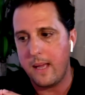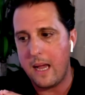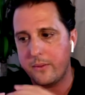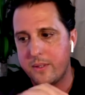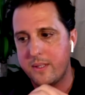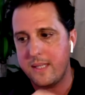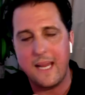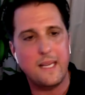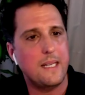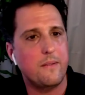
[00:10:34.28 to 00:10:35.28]

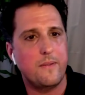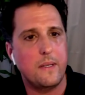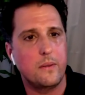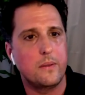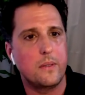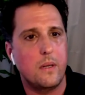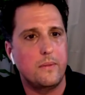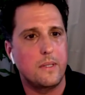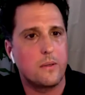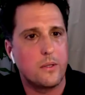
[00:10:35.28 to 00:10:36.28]
outstanding field of
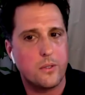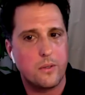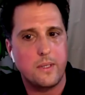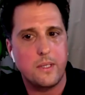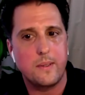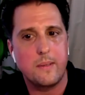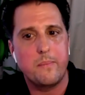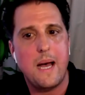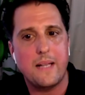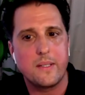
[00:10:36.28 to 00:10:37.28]
literature that you can
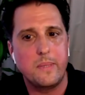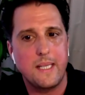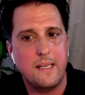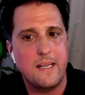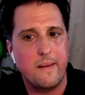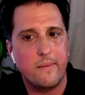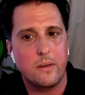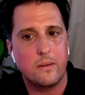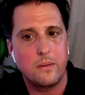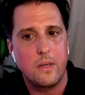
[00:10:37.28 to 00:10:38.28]
possibly endeavor.
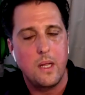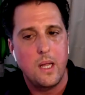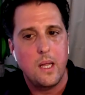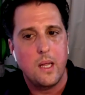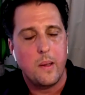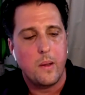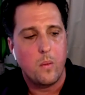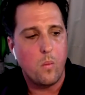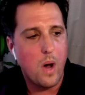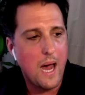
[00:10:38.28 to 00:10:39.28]

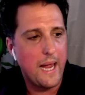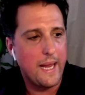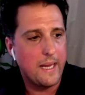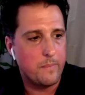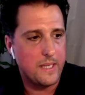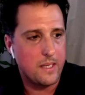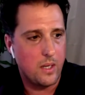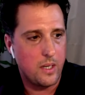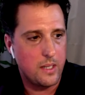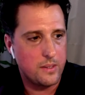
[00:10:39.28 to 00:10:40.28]
Why?
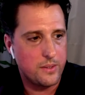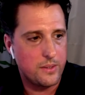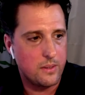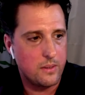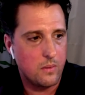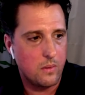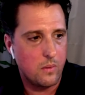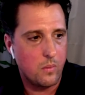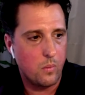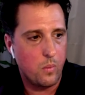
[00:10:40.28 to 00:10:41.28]
Because
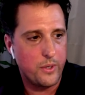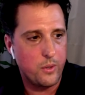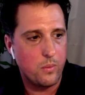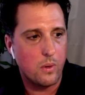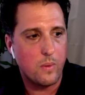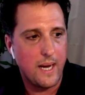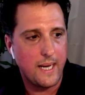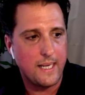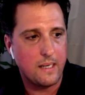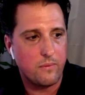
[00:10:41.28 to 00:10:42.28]
when you are
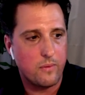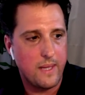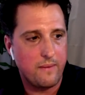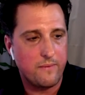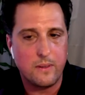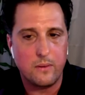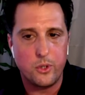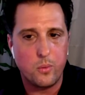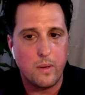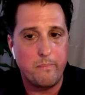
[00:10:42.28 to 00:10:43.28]
writing for that field,
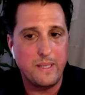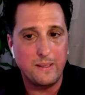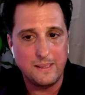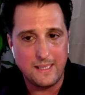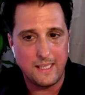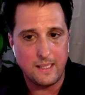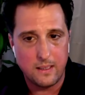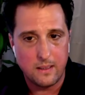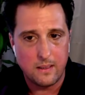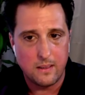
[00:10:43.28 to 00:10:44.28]
you are building
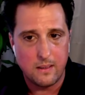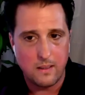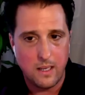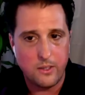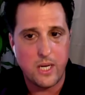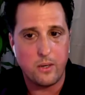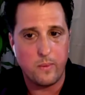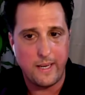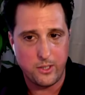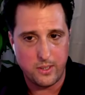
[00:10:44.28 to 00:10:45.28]
a
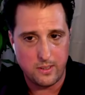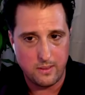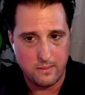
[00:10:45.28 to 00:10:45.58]
generation